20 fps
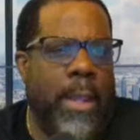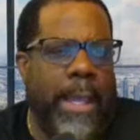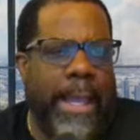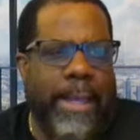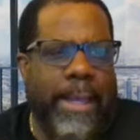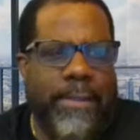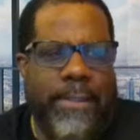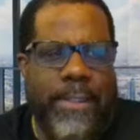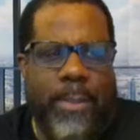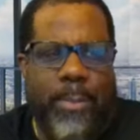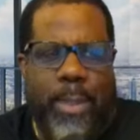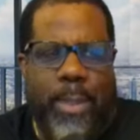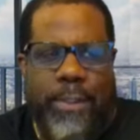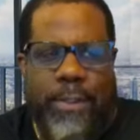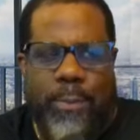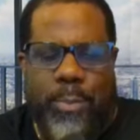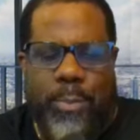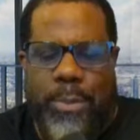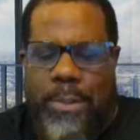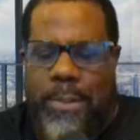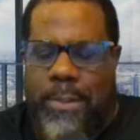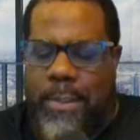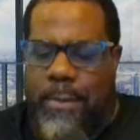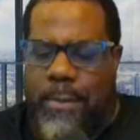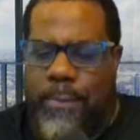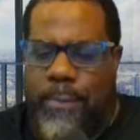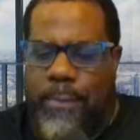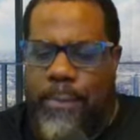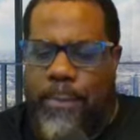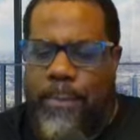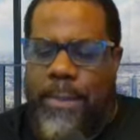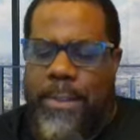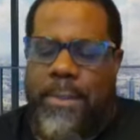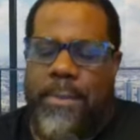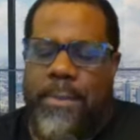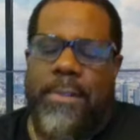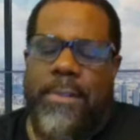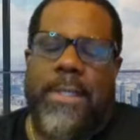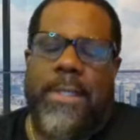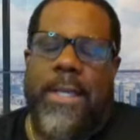actually, I might just put this whole
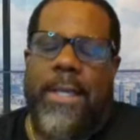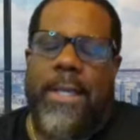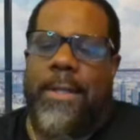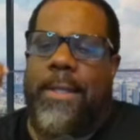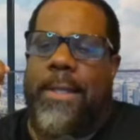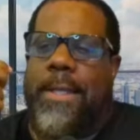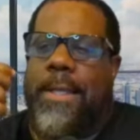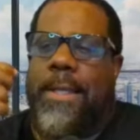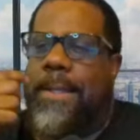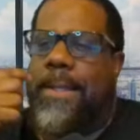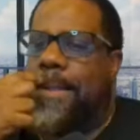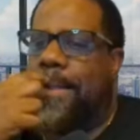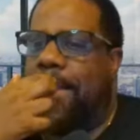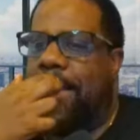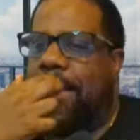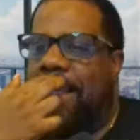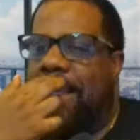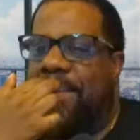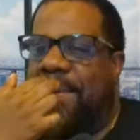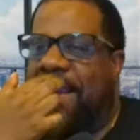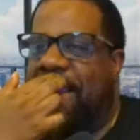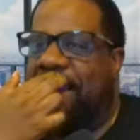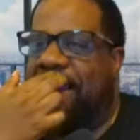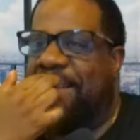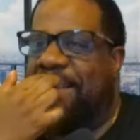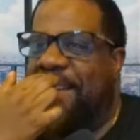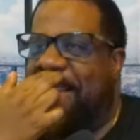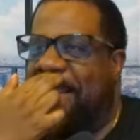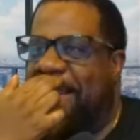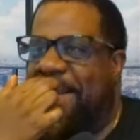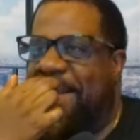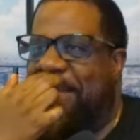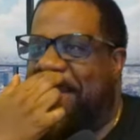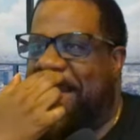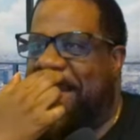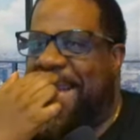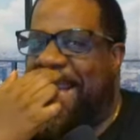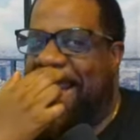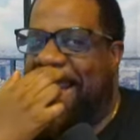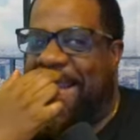screenshot in the Patreon
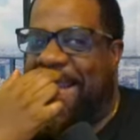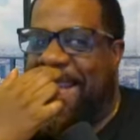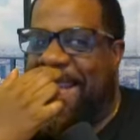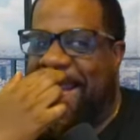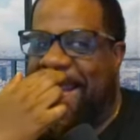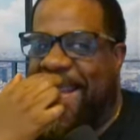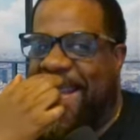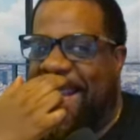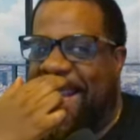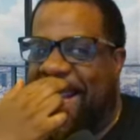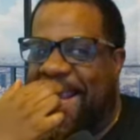page,